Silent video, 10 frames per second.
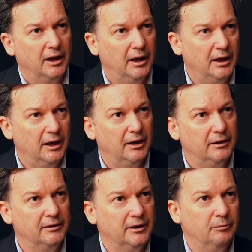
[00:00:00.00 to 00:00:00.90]

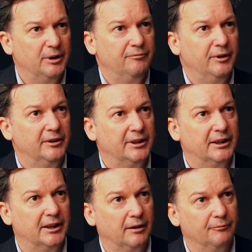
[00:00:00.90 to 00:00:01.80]
We're very
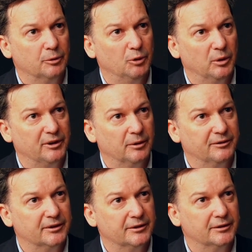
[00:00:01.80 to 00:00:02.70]
comfortable with it. We've
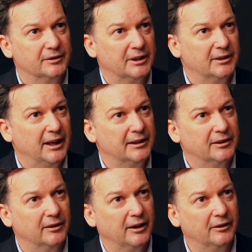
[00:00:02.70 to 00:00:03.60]
said that,
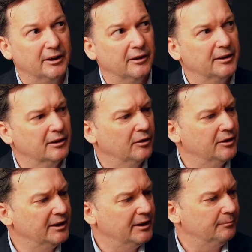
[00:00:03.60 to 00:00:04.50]
I think on
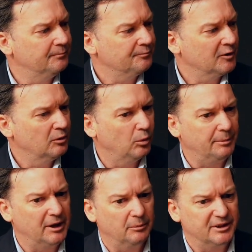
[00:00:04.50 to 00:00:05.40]
the
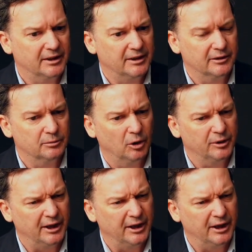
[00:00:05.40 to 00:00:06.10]
webinar we said that as well.